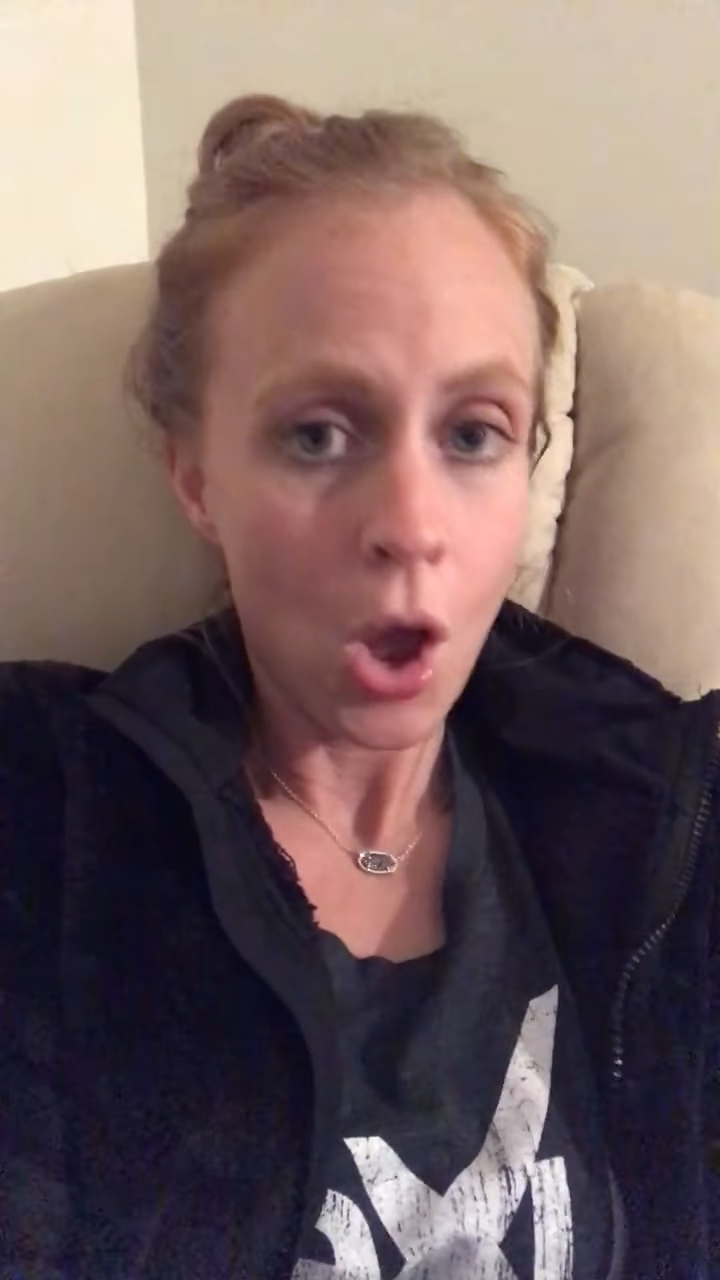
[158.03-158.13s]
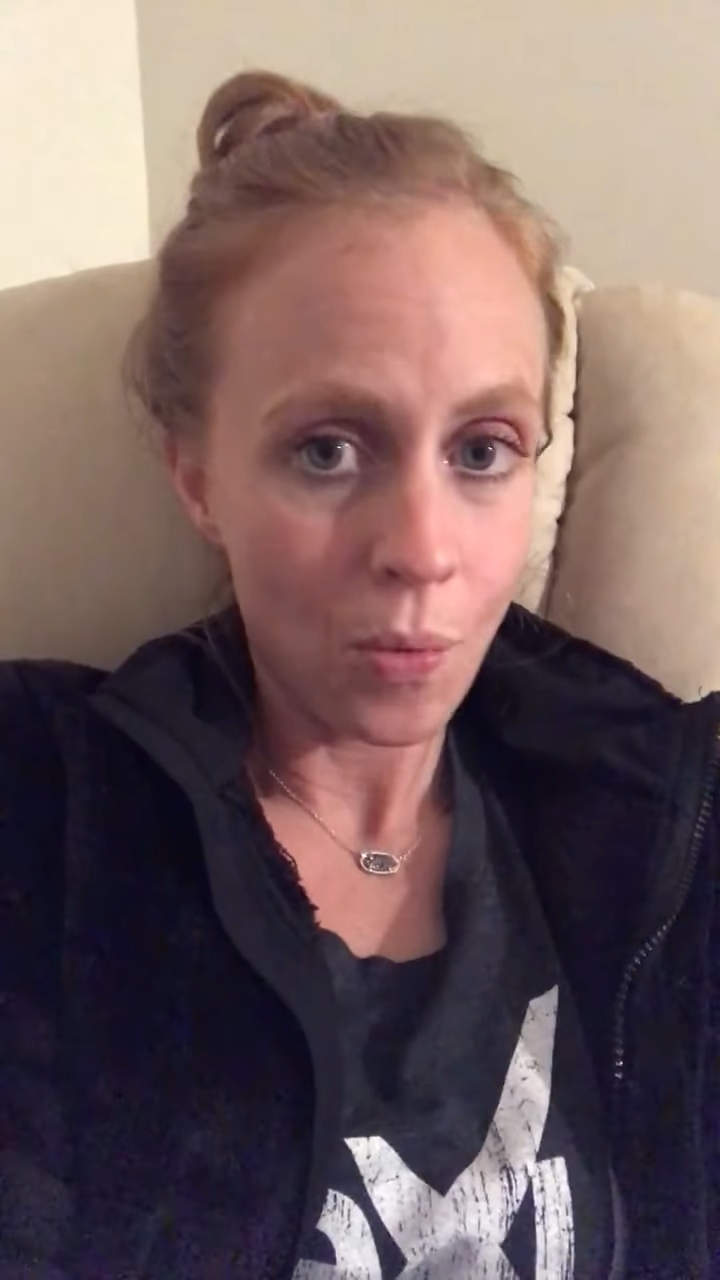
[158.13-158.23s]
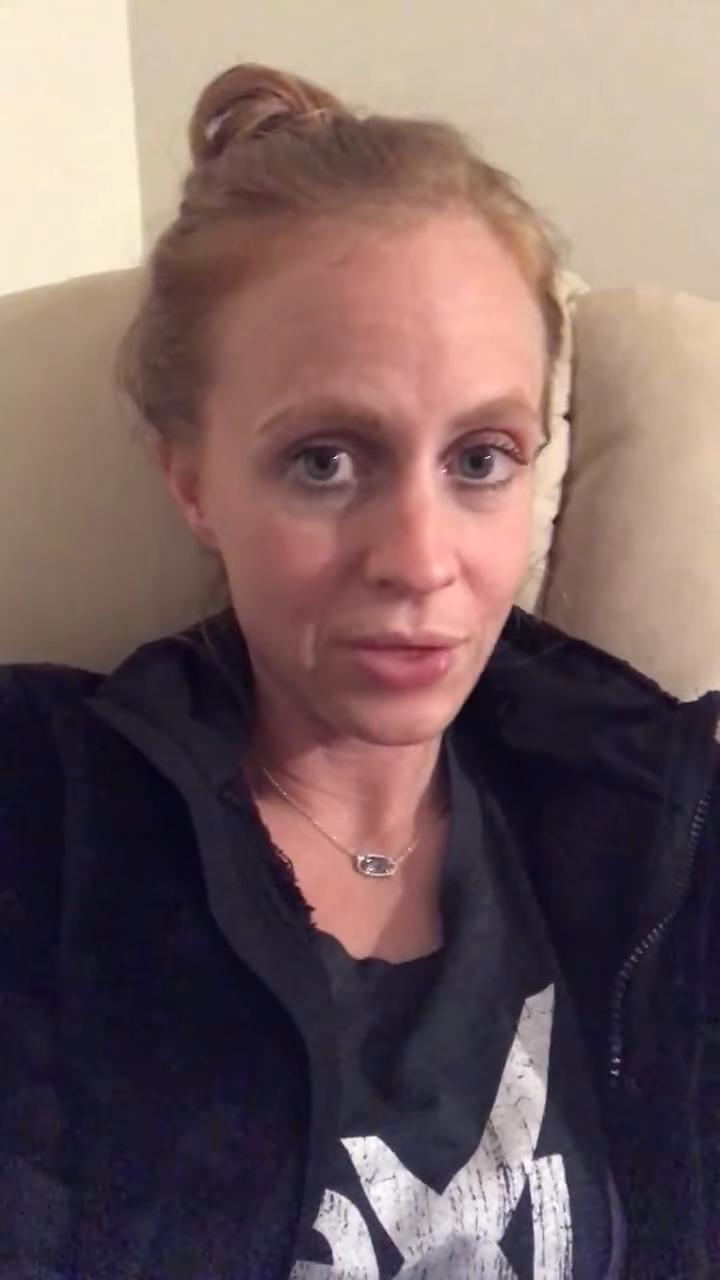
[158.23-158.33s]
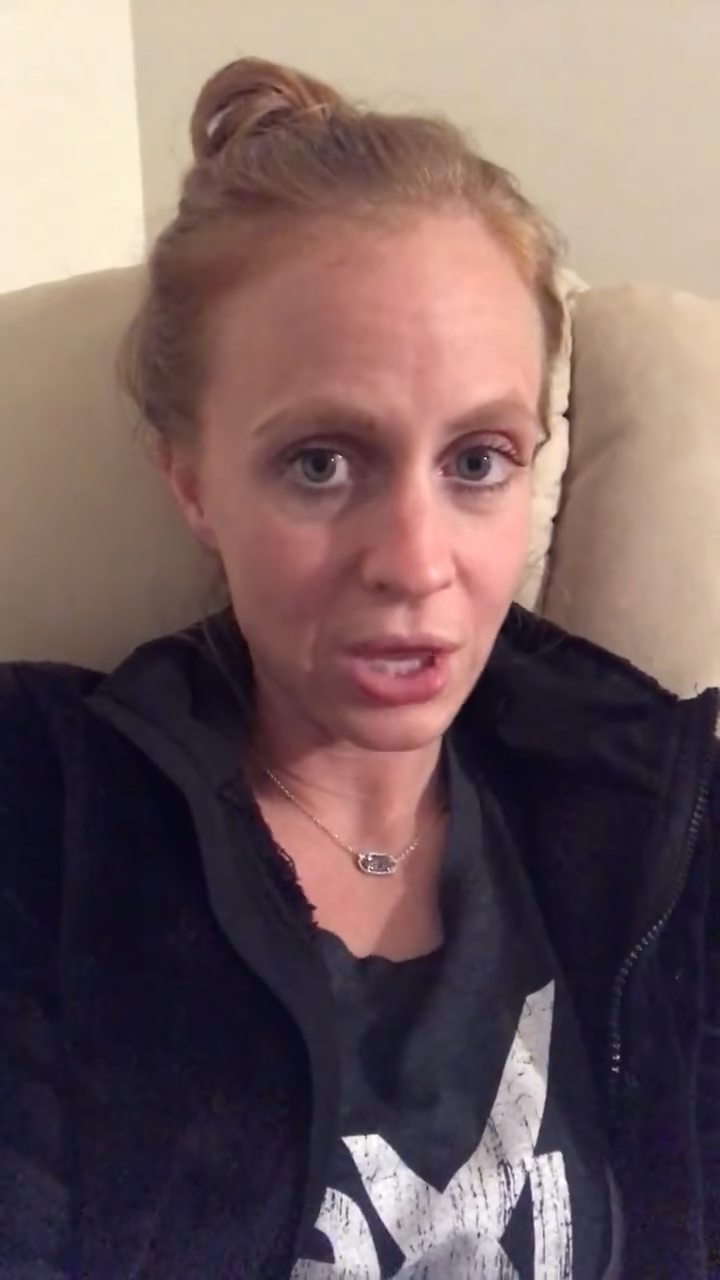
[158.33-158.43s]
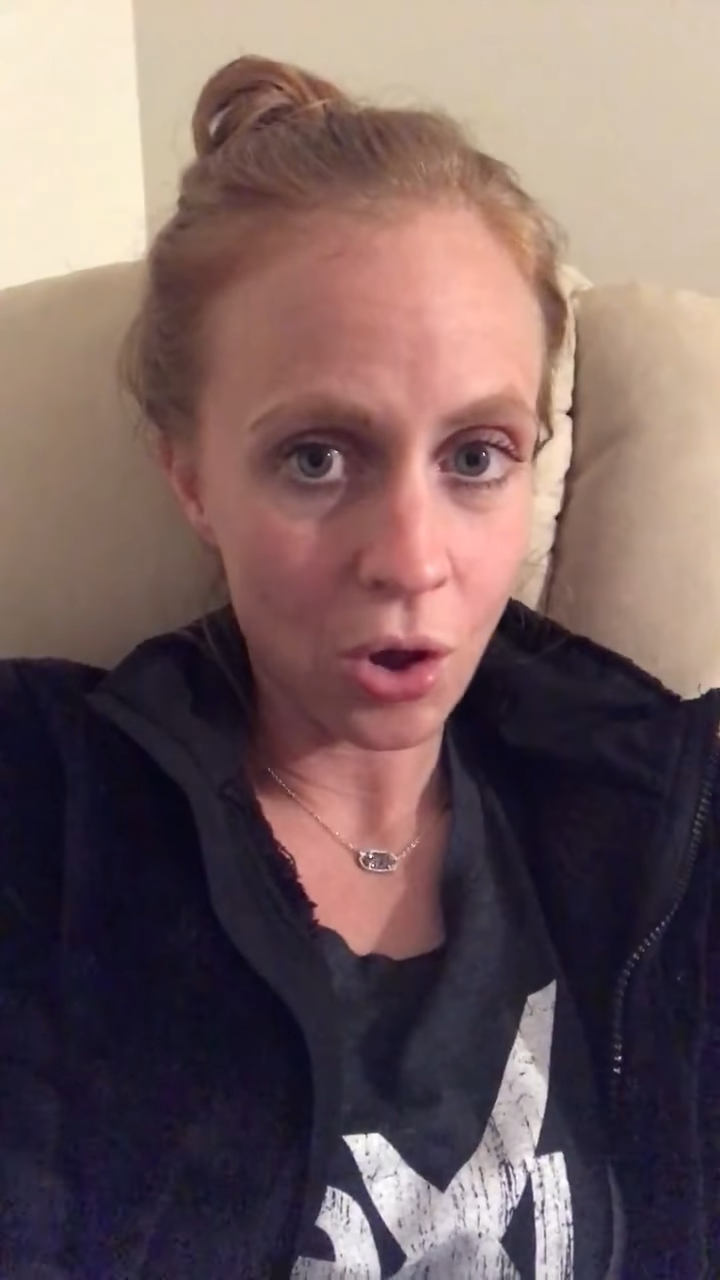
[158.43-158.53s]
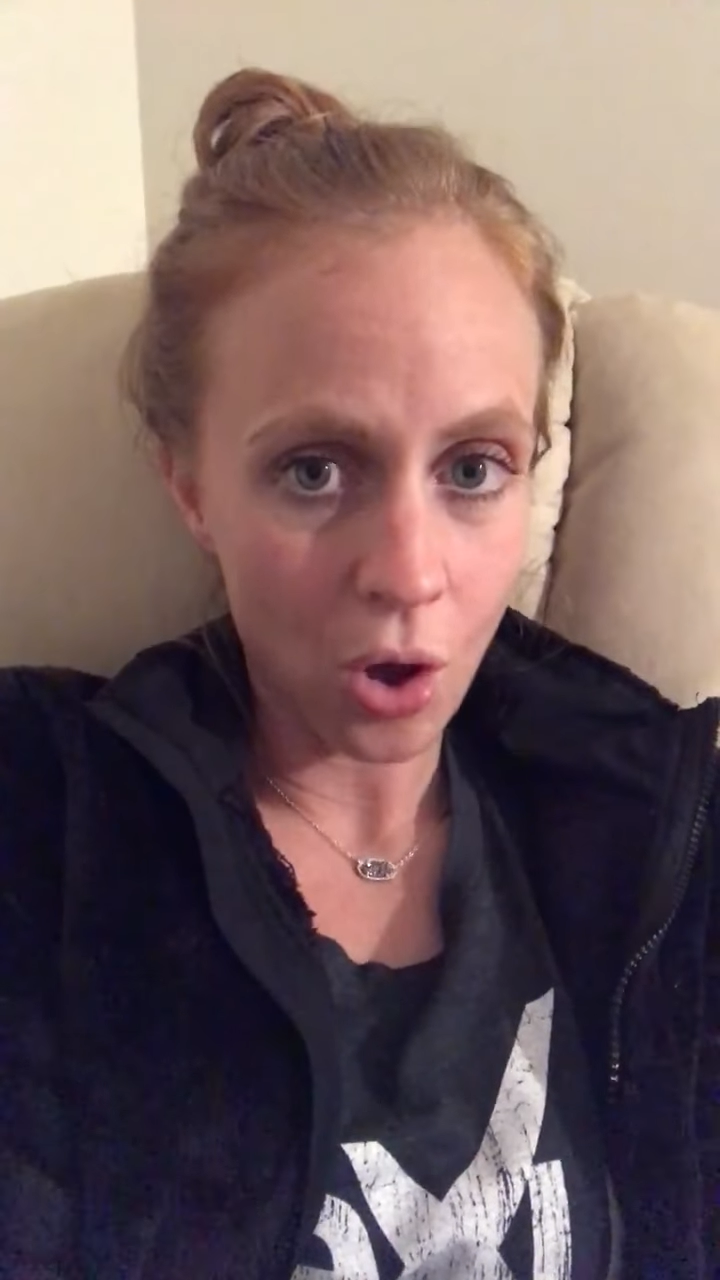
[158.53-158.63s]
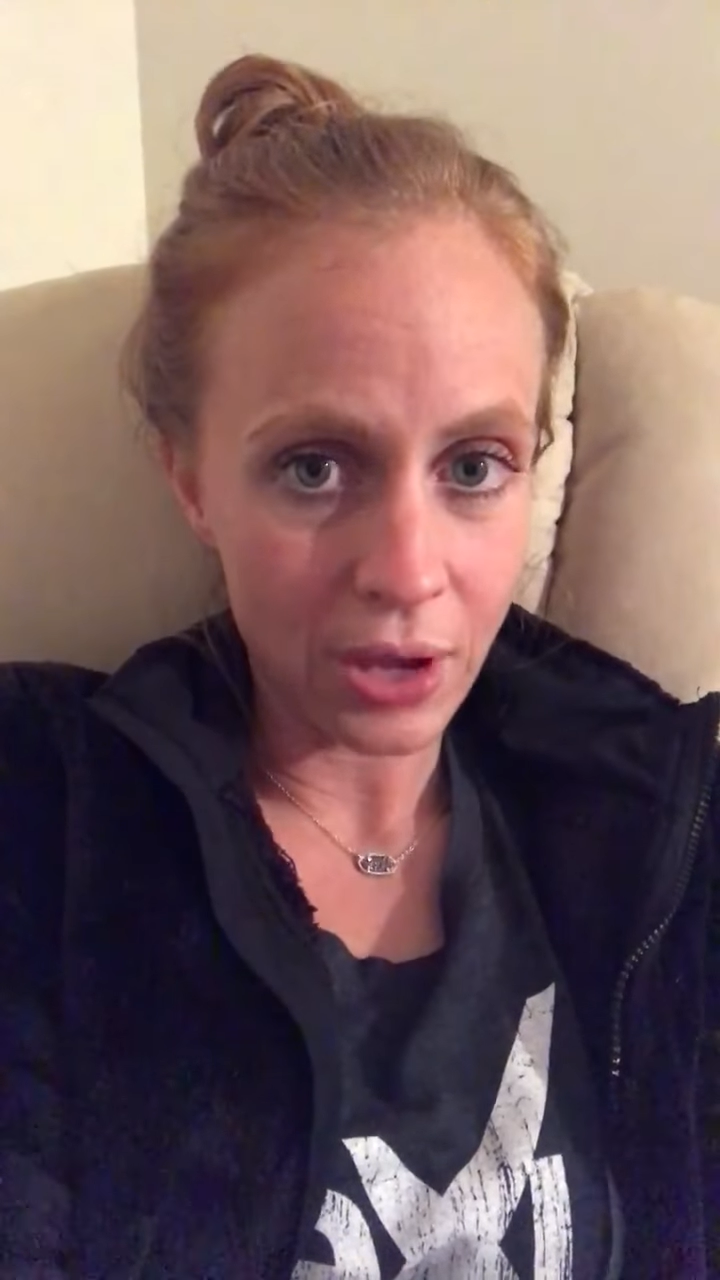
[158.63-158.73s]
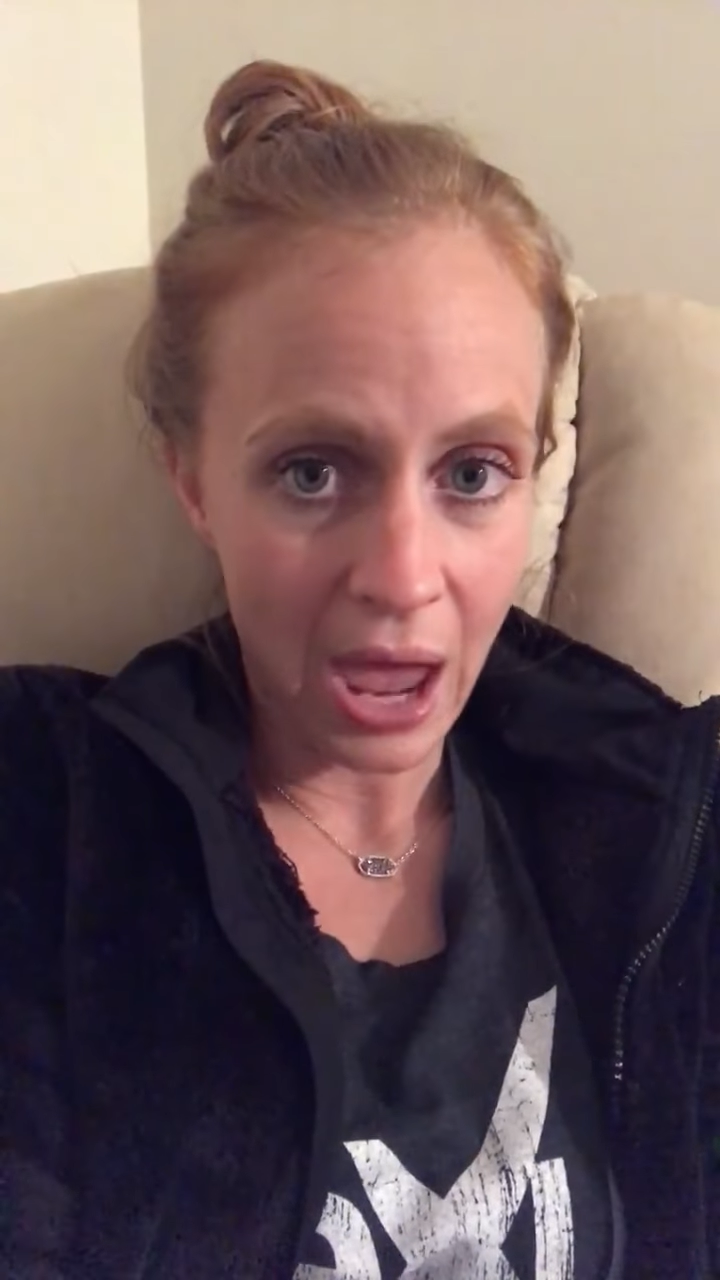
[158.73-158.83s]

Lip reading: what they called